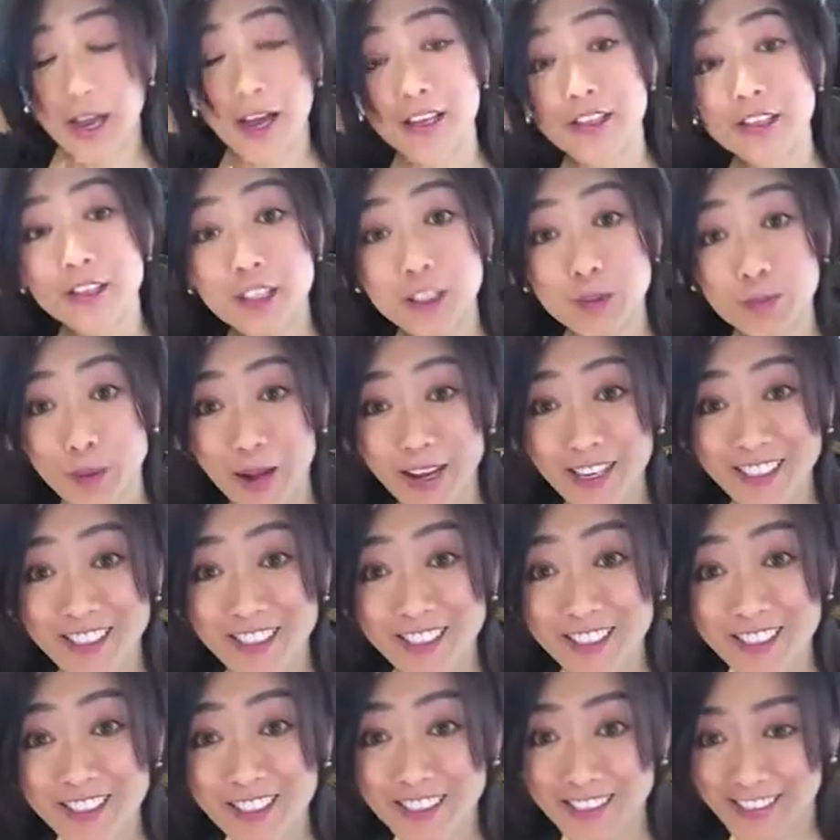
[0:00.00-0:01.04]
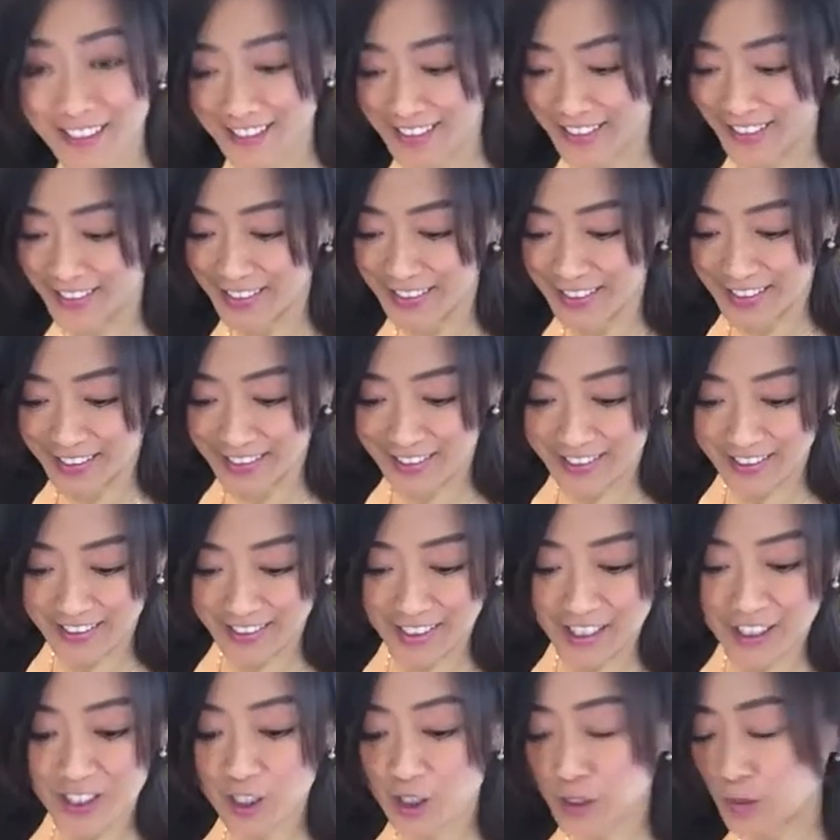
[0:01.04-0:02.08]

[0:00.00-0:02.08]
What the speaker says: add the spices. The